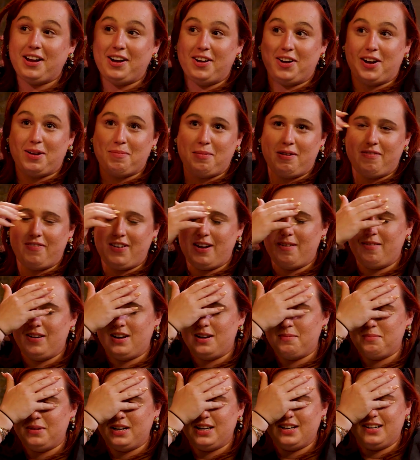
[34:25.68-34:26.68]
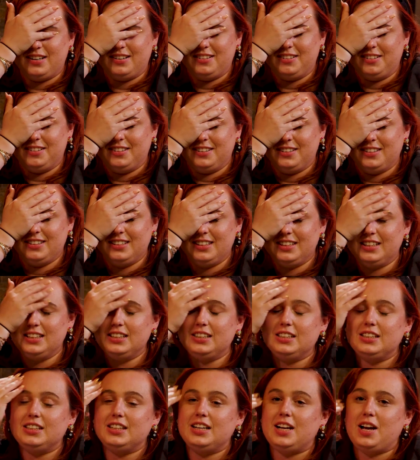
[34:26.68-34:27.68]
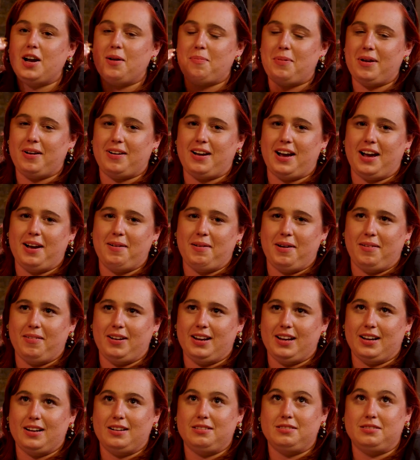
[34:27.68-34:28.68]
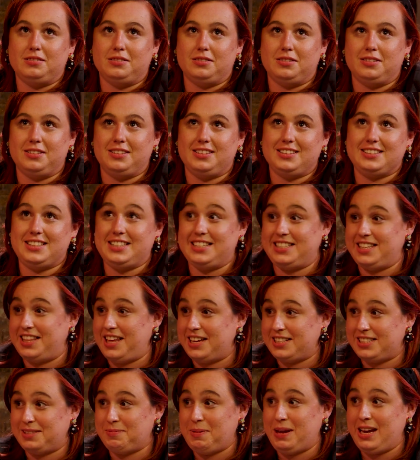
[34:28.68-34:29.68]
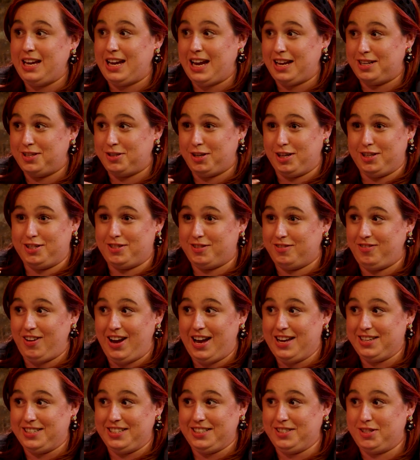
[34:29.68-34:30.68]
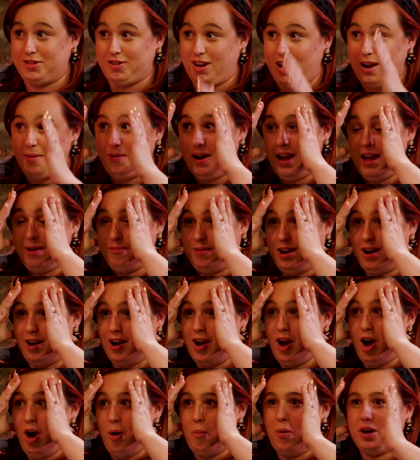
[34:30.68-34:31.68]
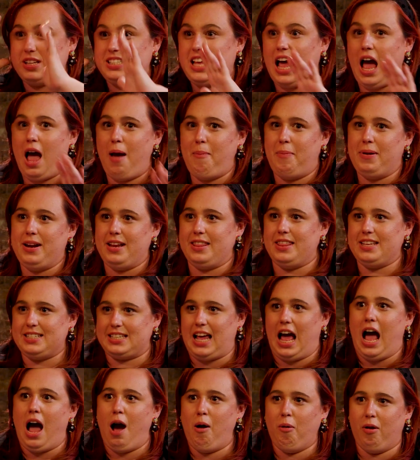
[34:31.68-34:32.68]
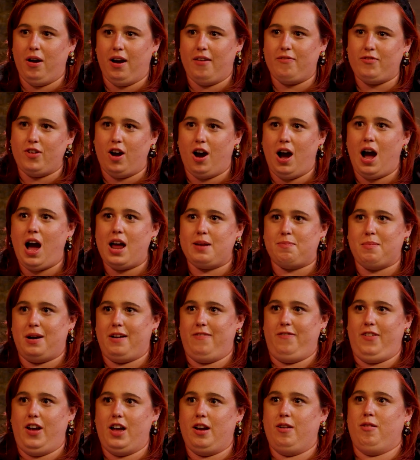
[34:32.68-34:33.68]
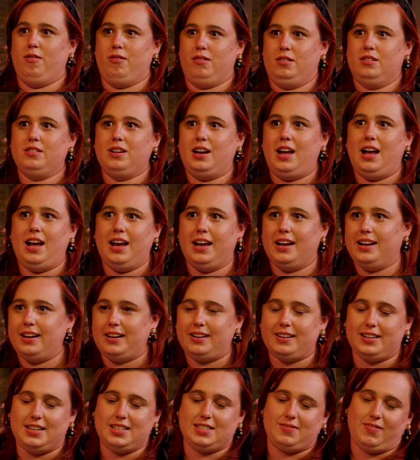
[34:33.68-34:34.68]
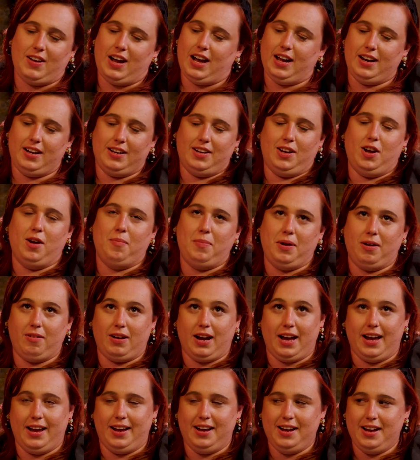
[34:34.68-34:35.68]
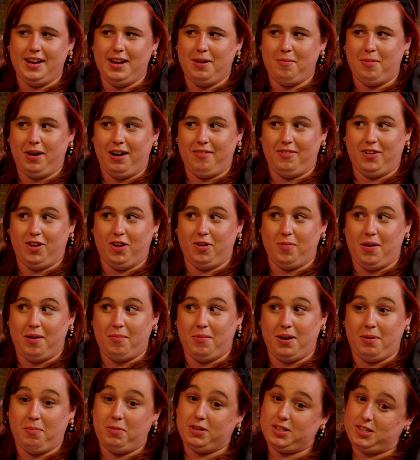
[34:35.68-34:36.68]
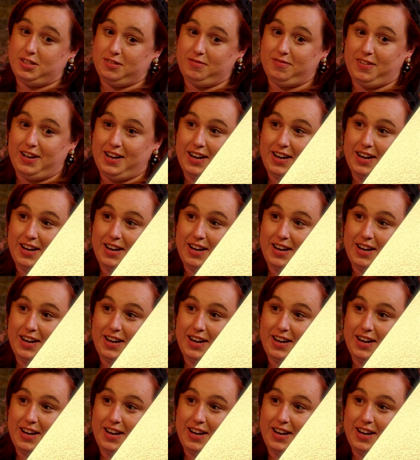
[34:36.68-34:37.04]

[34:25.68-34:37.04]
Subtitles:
to look at my phone in a minute, or it'll be okay, won't it? See, that's me catastrophizing straight away. I'm like, what's happened in this hour I've not had my phone? Like, it's fine. It'll be okay. We'll have a look, won't we? We'll soon find